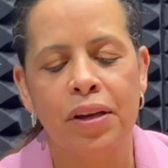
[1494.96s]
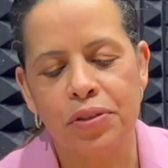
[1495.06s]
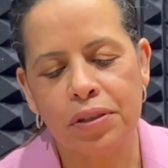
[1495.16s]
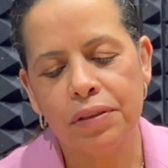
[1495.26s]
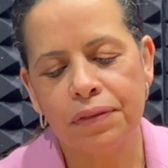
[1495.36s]

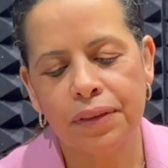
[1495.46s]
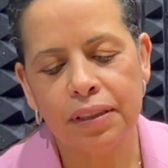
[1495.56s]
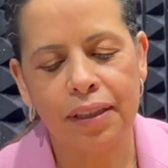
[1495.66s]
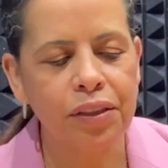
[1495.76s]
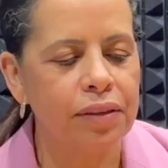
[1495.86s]
So if
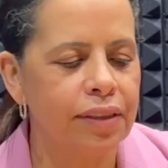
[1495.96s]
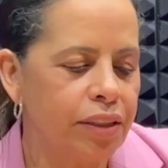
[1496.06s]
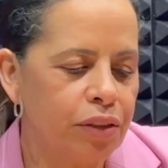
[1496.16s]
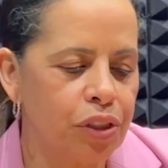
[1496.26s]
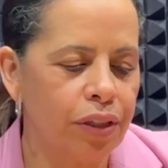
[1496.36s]
the
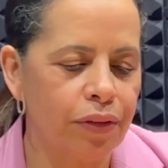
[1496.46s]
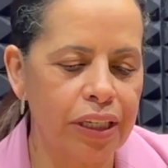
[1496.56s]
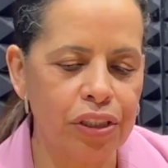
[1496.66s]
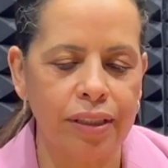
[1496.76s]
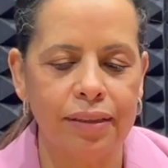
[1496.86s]
new
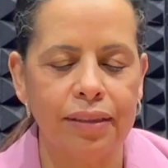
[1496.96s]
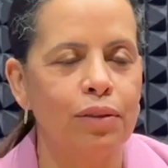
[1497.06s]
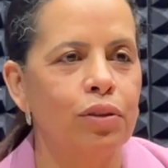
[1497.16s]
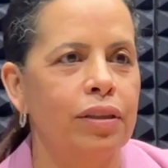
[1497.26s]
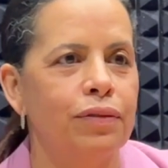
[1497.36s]
generation, they're
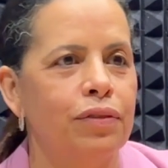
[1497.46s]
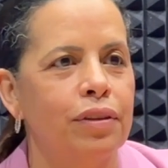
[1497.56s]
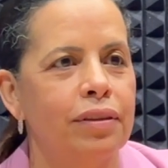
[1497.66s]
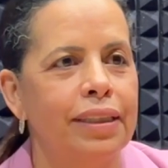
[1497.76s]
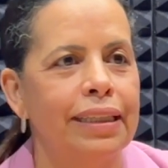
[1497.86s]
looking
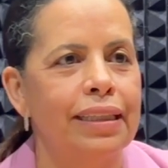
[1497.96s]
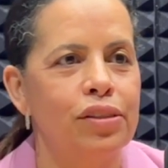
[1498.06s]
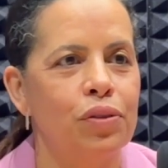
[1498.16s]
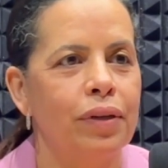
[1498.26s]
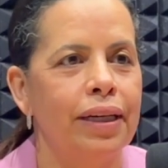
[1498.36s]
for an
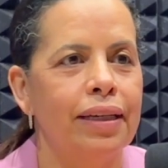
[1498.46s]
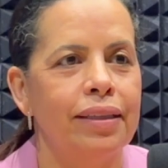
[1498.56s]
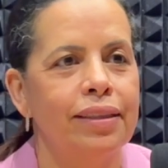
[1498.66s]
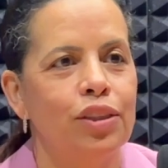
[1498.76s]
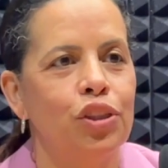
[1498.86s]
easy
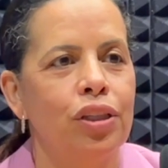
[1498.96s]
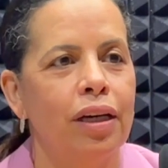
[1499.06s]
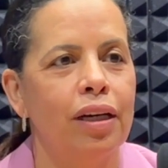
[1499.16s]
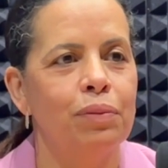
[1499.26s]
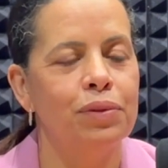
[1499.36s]
way, easy
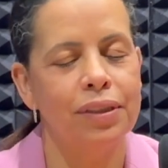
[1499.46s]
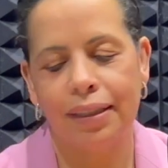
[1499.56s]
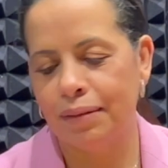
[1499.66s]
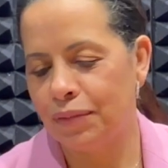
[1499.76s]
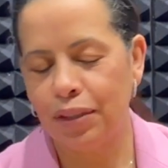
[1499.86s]
jobs,
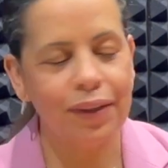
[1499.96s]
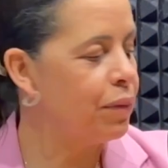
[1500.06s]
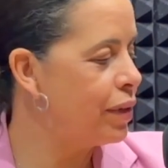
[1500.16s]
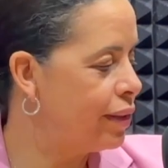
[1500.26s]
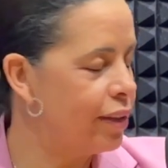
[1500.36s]
they want
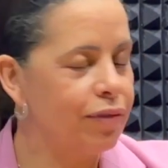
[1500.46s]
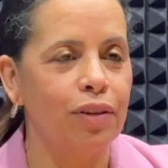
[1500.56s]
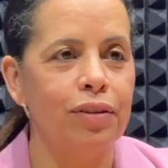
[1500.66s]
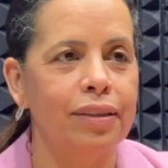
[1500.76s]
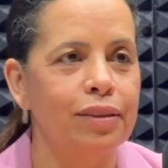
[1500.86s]
to be on their
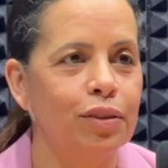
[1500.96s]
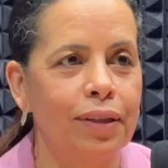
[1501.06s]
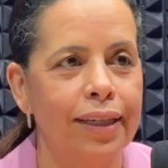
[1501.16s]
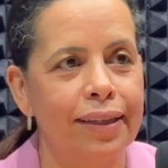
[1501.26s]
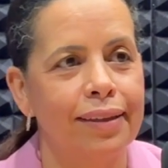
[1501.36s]
phone and do
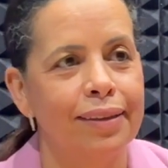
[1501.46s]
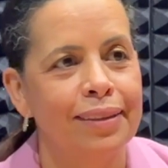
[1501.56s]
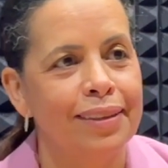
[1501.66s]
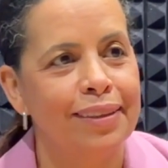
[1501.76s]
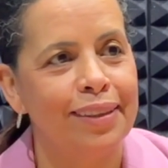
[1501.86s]
like a
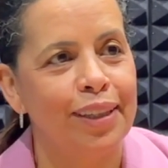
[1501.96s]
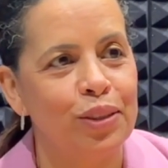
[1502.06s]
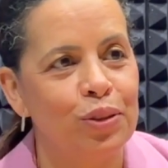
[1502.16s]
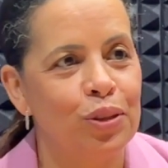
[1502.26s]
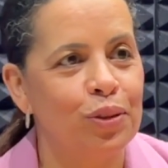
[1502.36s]

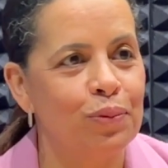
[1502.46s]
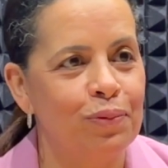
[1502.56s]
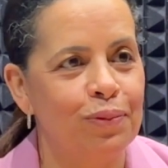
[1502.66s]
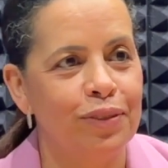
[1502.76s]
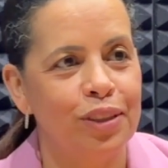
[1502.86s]
YouTube
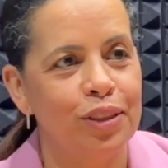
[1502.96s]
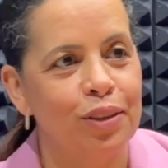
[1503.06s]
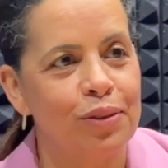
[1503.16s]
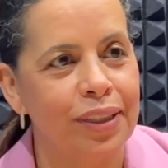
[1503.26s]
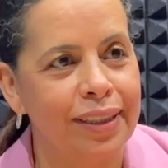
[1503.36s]

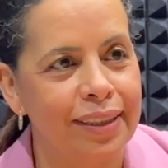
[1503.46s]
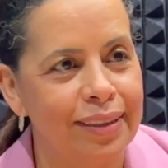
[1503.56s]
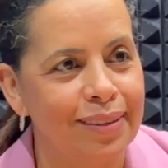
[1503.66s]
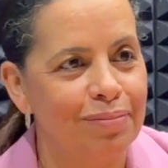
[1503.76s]
video and